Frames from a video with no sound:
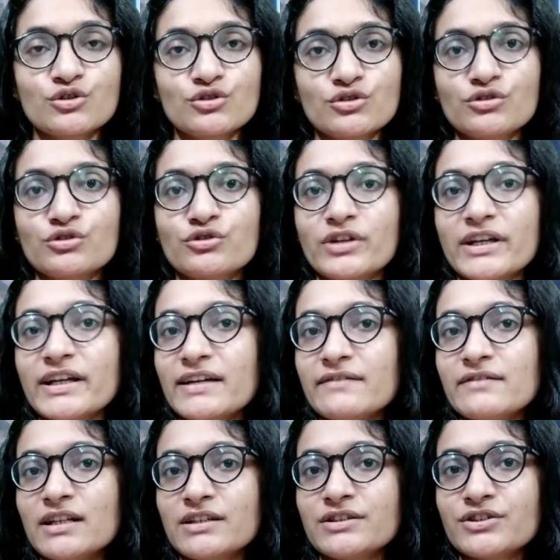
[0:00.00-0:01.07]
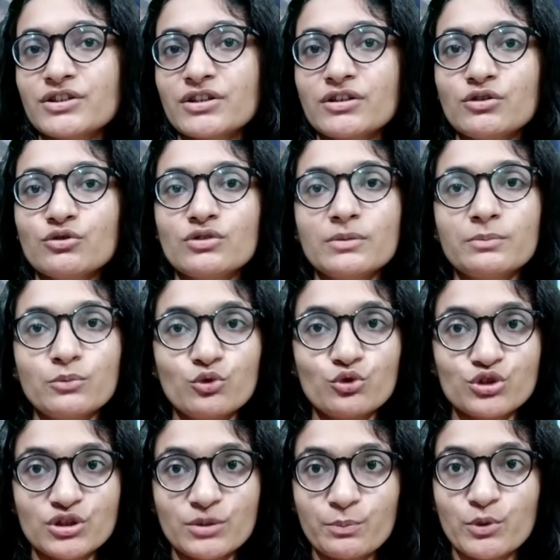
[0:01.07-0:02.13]
So today I will answer you the
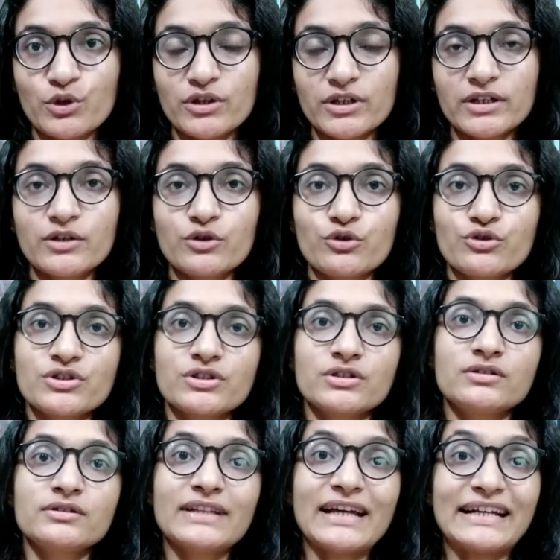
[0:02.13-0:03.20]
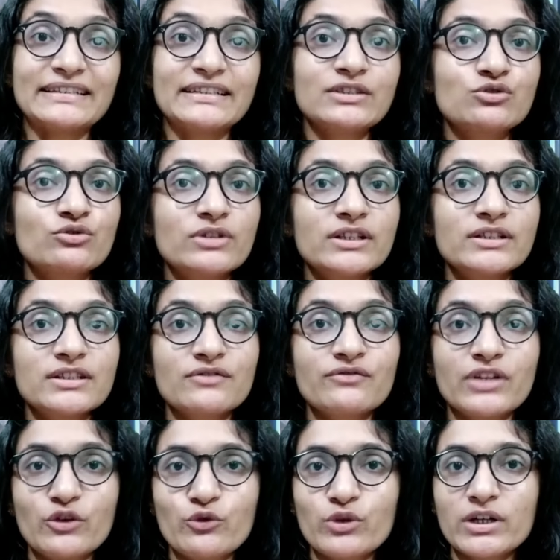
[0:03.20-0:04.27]
most important question that the students are
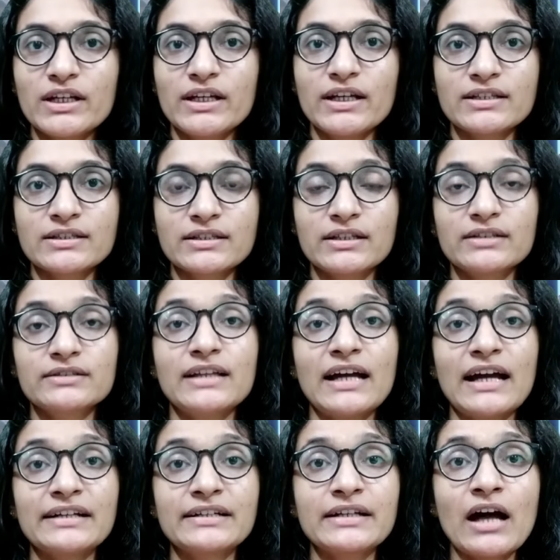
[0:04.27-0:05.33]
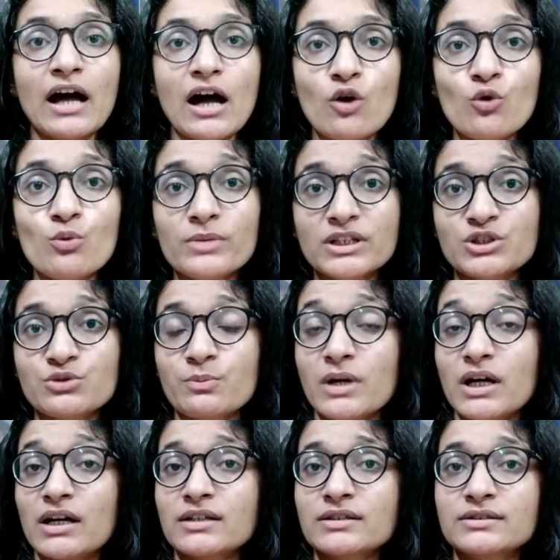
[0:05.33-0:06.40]
frequently asking, that how much
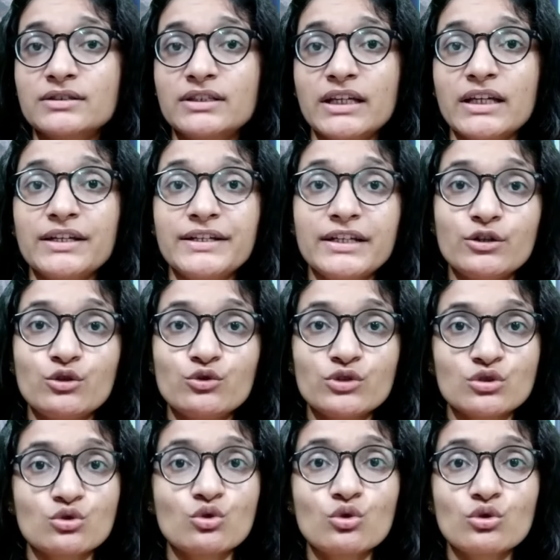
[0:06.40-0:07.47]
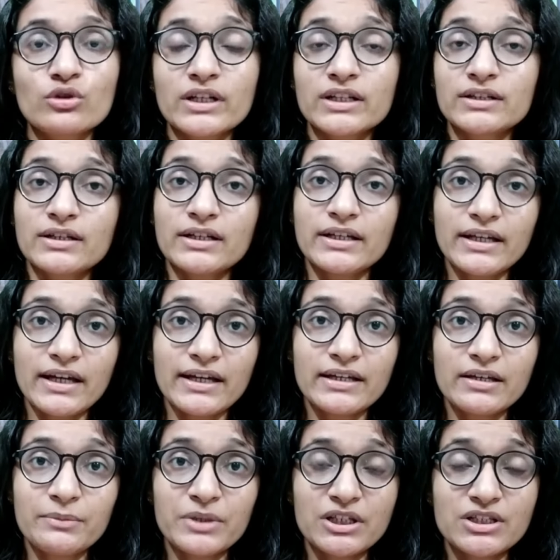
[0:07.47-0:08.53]
marks they need to score in the
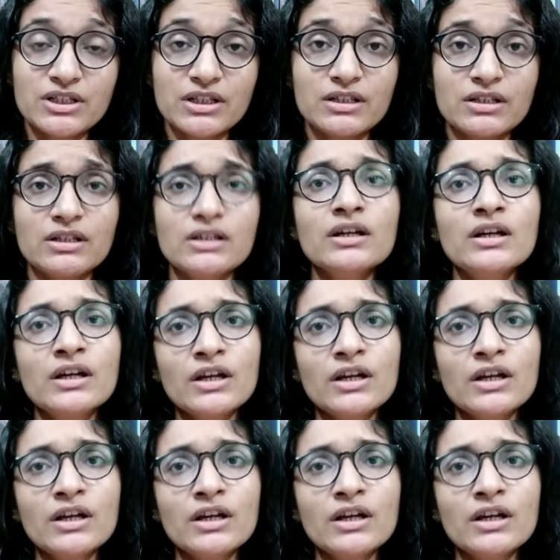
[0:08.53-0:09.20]
AIAPGET